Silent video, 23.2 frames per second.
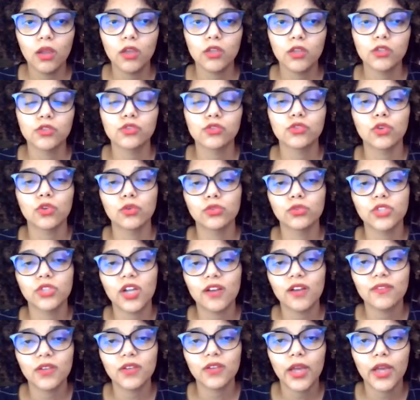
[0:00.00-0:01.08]
So
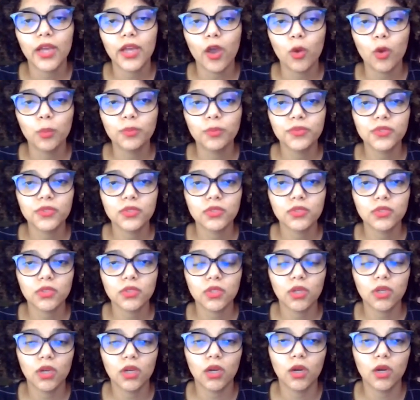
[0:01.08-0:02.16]
Java helps
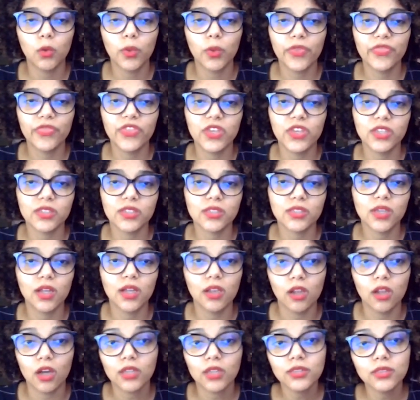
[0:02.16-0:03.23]
with this a
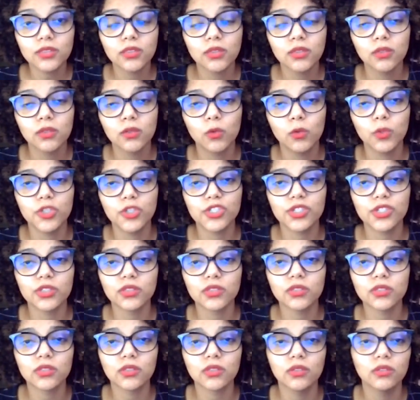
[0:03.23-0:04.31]
lot. We
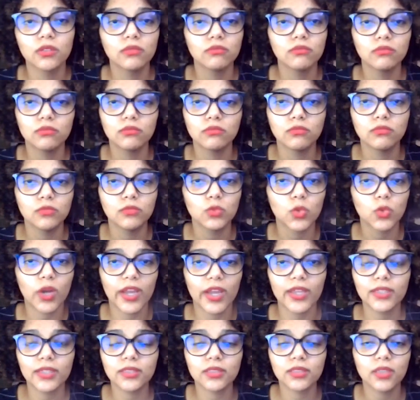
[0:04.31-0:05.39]
just
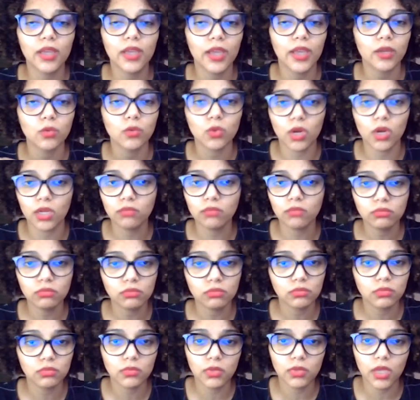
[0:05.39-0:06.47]
write and run
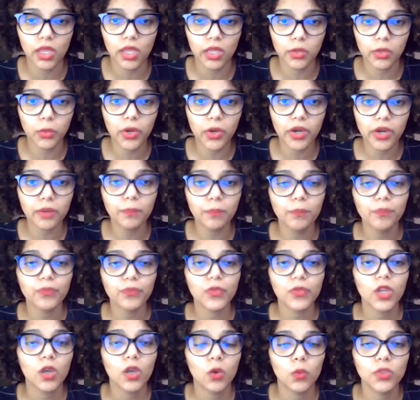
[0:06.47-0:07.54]
anywhere,
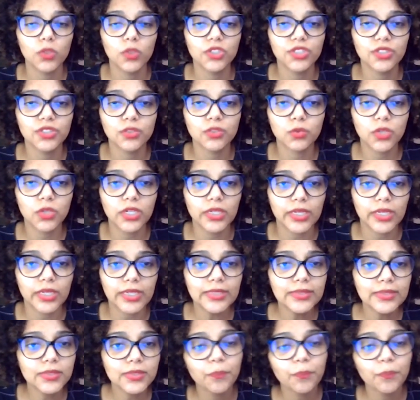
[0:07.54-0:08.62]
which is really
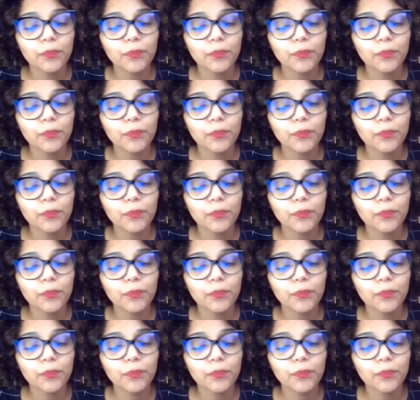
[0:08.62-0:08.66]
nice.